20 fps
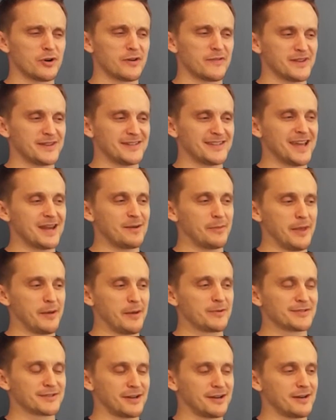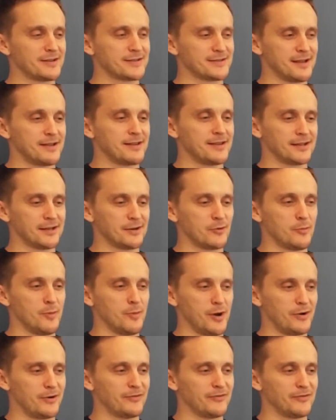War of the Dead, but that was kind of sounded like a
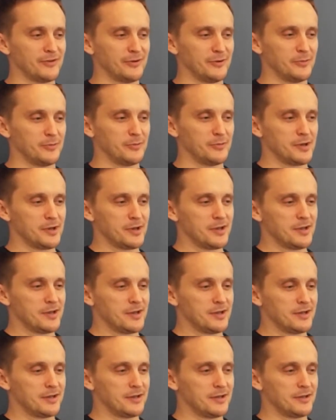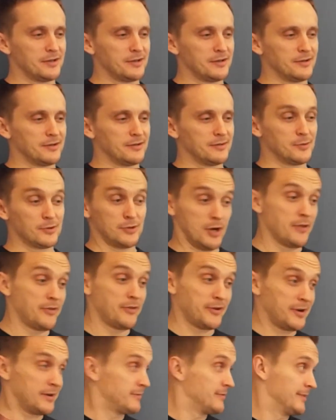Romero film.
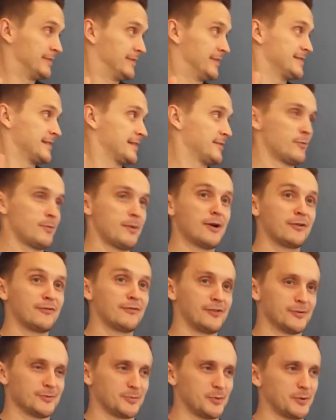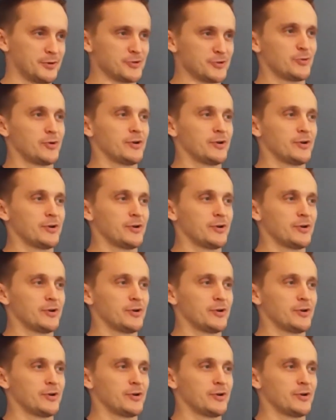Nothing dissing Romero films, but we